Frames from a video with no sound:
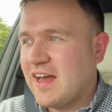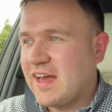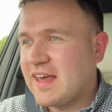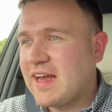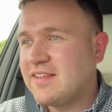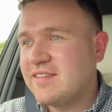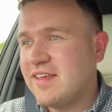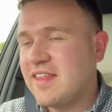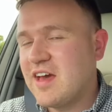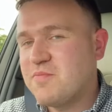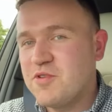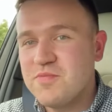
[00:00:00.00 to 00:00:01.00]
I can't say
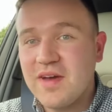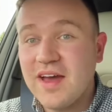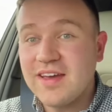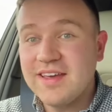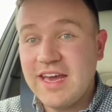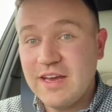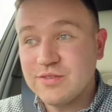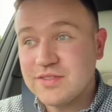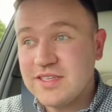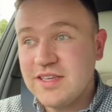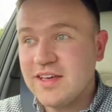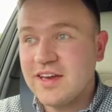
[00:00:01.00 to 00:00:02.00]
that about my
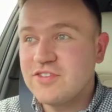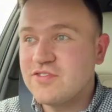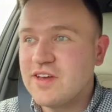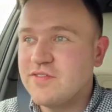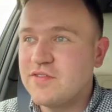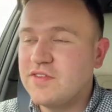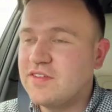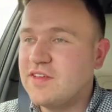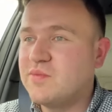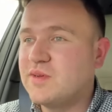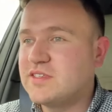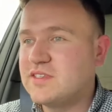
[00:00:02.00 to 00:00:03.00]
LC that I drive every day,
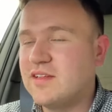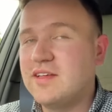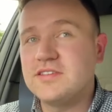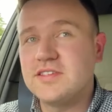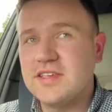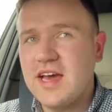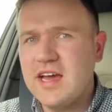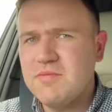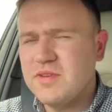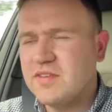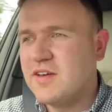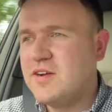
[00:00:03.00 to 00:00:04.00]
which is a Lexus Hybrid.